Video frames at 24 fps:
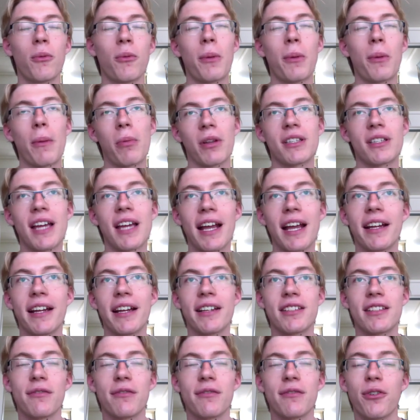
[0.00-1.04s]
people are taking
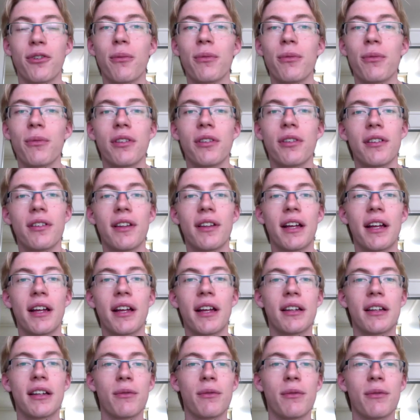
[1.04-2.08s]
it as confirmed
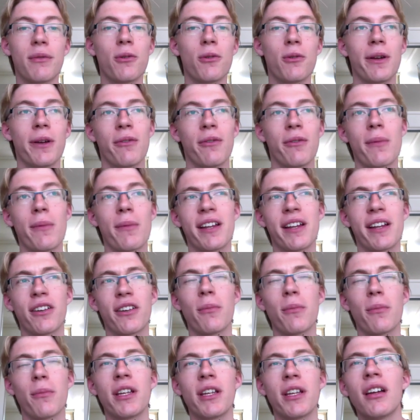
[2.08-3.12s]
that it will be a romantic
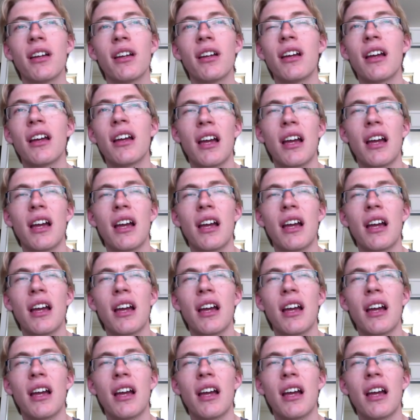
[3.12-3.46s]
comedy.